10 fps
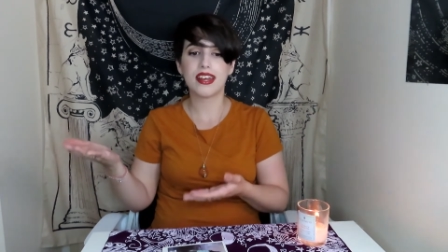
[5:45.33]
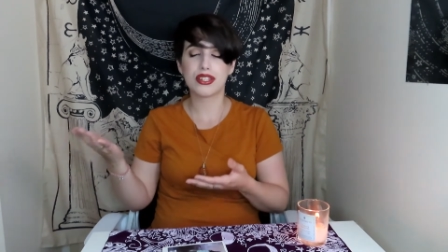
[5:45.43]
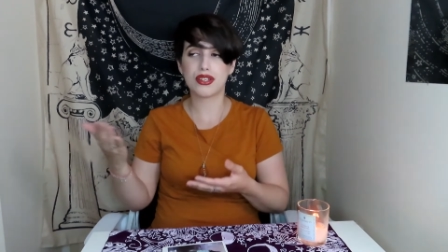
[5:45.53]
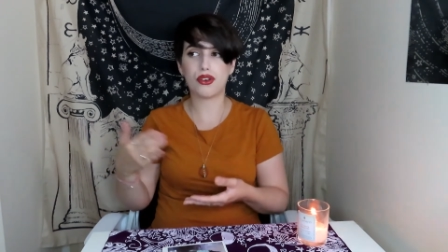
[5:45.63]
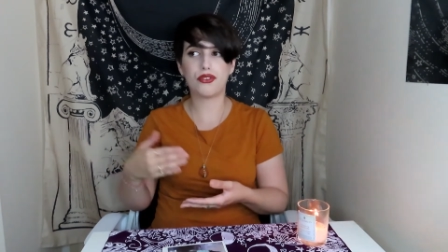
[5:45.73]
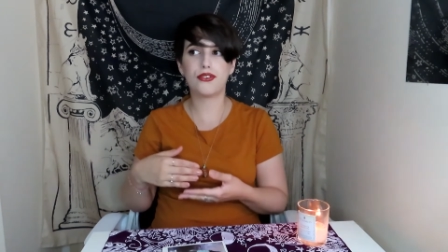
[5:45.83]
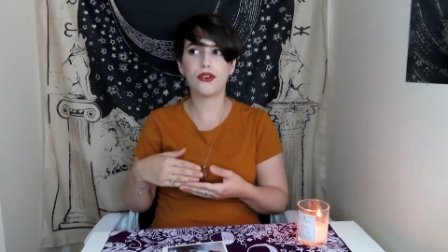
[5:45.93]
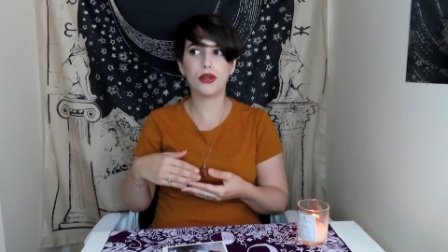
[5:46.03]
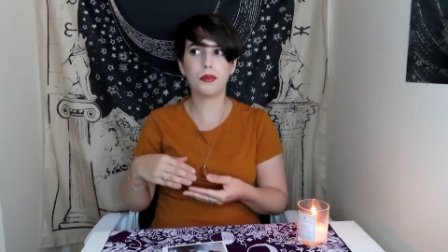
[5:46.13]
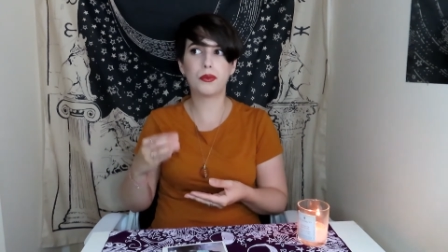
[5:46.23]
So if
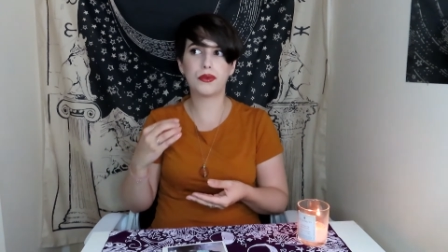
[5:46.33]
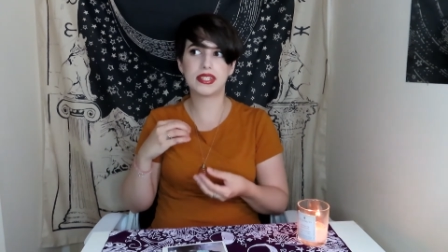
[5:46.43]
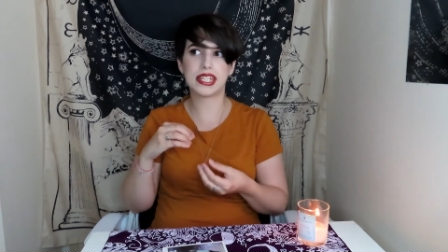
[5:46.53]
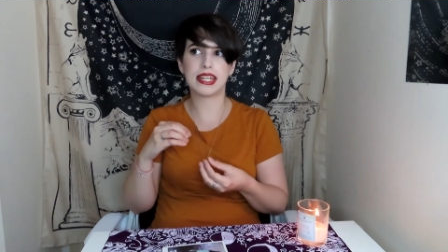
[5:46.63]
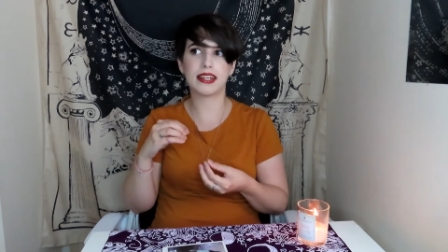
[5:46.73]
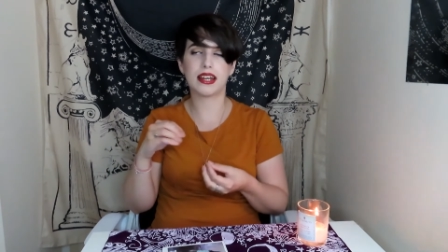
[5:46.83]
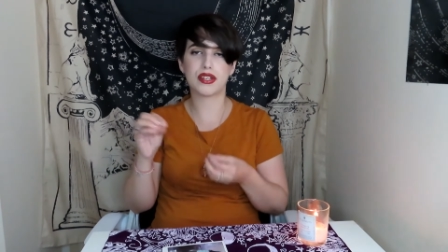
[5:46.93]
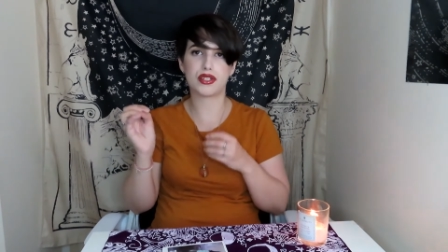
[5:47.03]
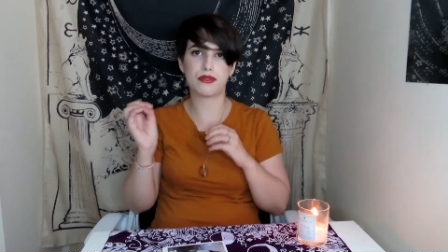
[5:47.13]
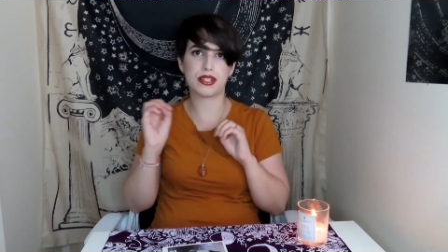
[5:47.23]
you're putting a
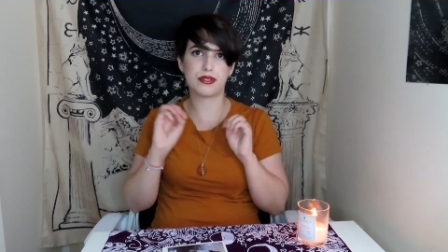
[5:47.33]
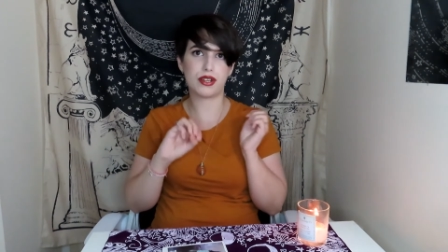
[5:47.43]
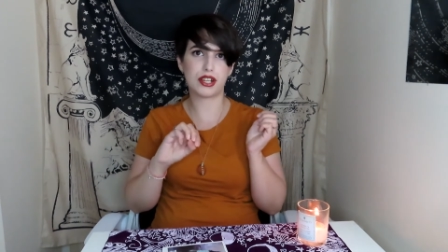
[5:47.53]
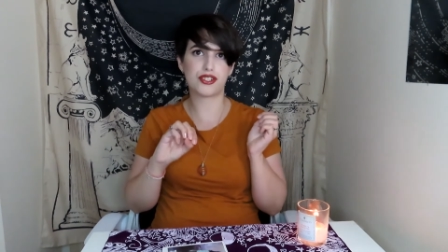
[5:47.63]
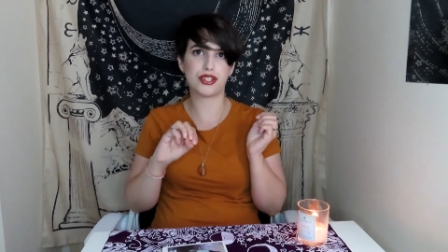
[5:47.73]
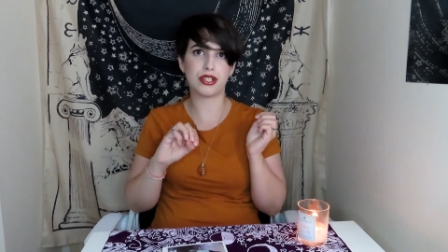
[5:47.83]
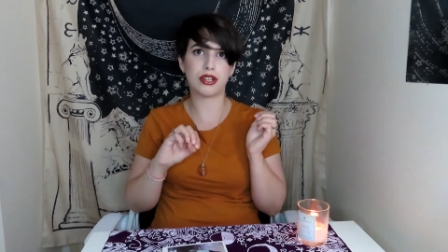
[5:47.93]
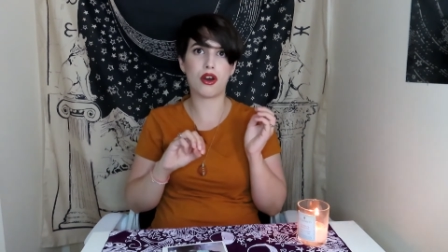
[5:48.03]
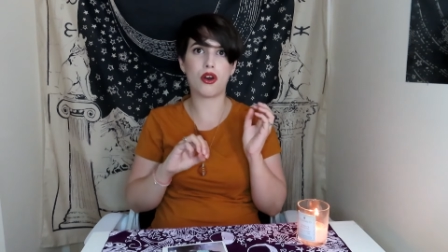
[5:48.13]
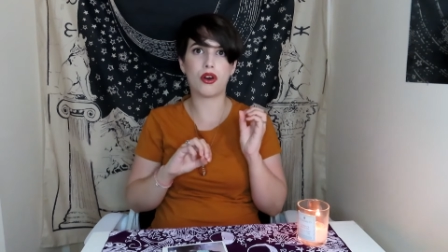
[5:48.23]
restriction
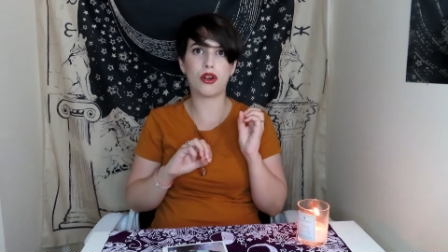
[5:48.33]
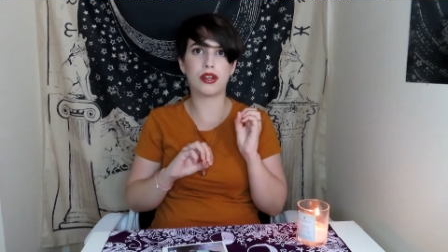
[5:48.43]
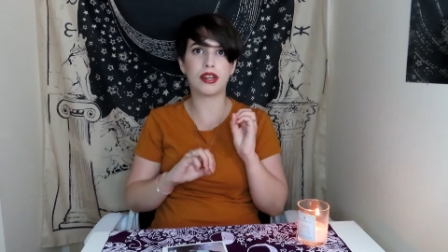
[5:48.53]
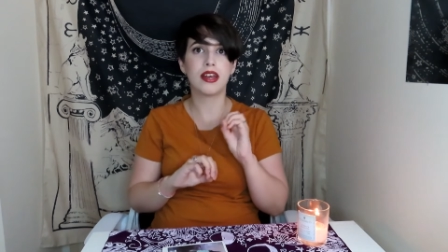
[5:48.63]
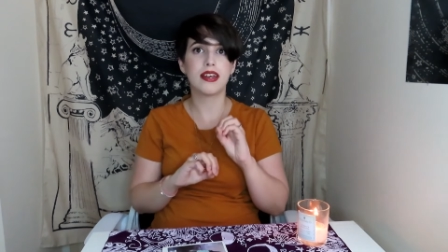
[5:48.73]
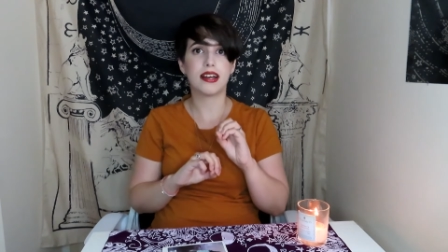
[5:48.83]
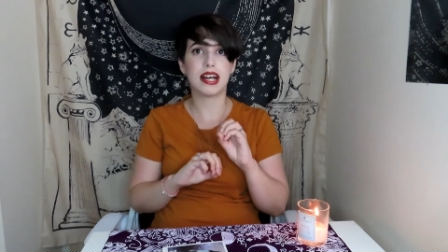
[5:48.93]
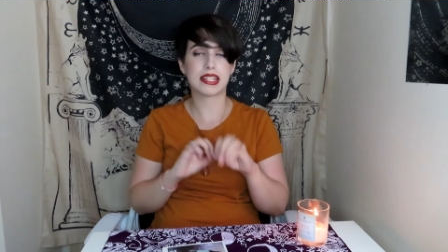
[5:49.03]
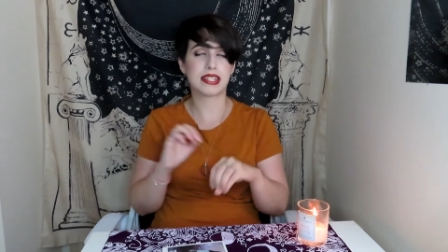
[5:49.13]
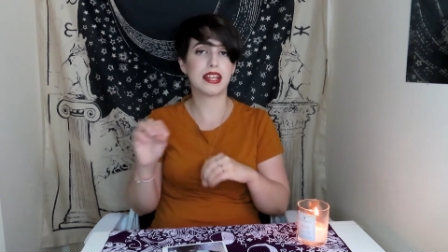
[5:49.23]
on
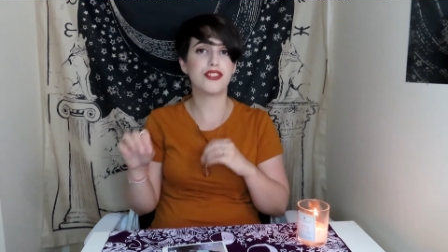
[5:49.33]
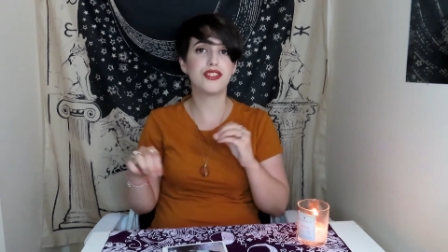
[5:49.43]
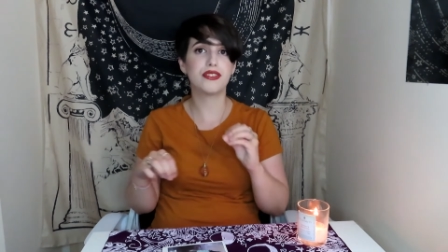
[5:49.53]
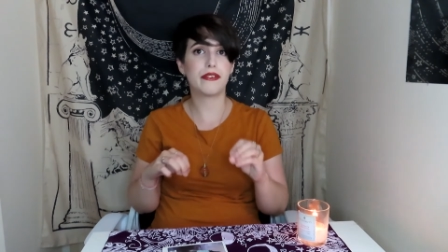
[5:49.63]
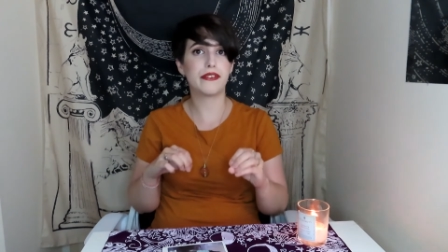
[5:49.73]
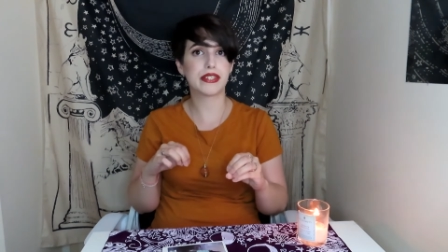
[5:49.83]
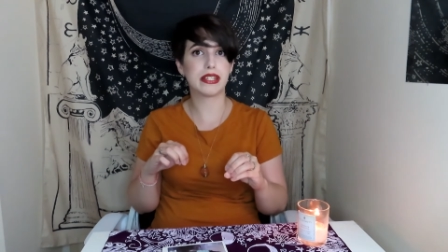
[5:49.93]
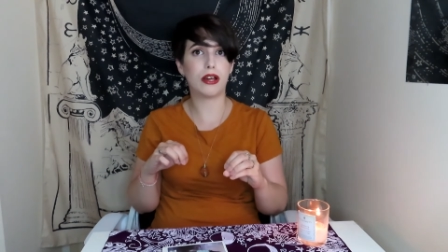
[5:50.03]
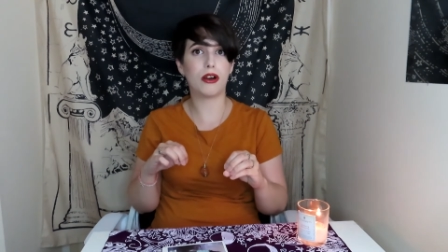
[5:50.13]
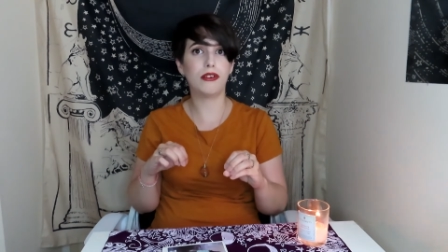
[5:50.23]
a Sagittarius
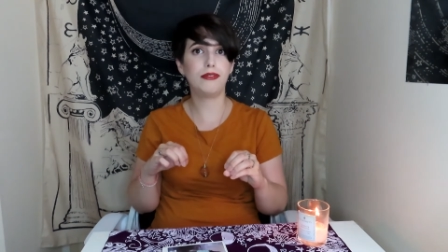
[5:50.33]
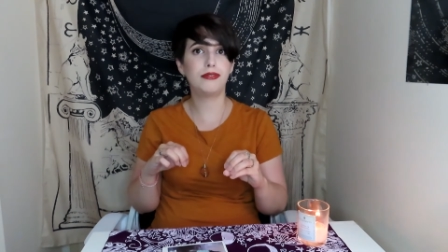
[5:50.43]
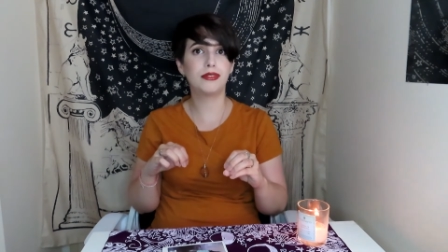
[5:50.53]
love,